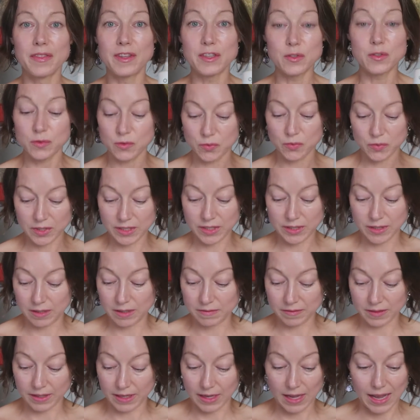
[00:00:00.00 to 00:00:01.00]
This was really
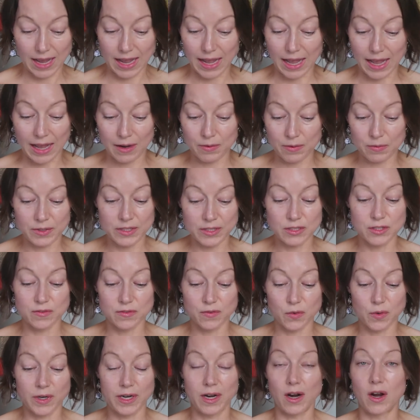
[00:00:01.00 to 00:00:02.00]
lovely. I reached
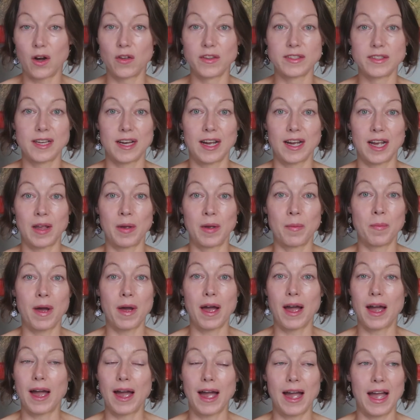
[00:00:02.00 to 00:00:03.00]
for it all the
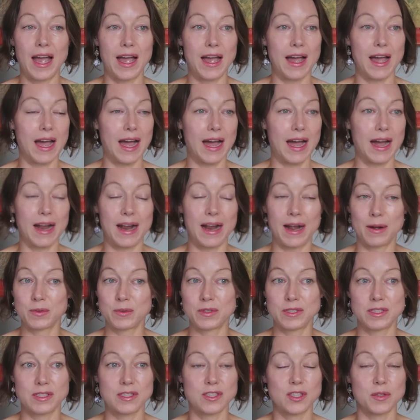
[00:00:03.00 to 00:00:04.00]
time. I
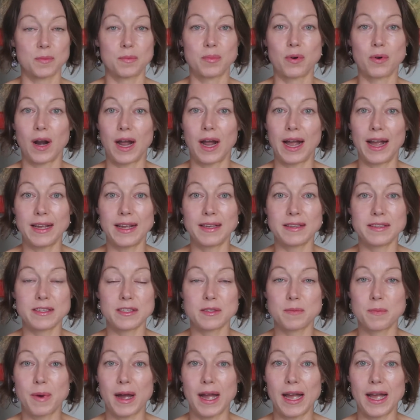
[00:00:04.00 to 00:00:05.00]
was
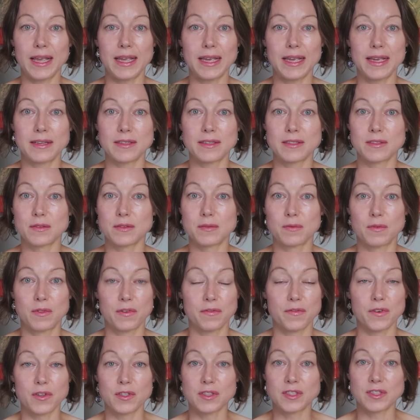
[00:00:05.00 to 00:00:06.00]
surprised by it
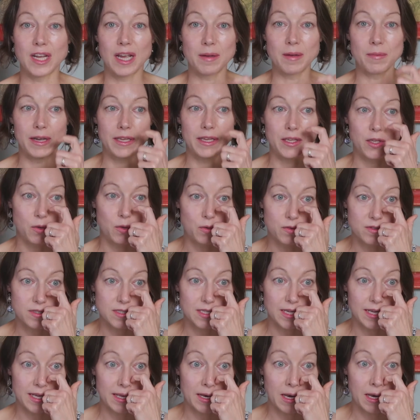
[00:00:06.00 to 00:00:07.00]
the first time I
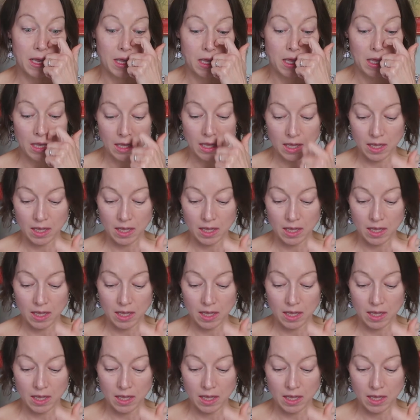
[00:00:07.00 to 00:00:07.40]
used it.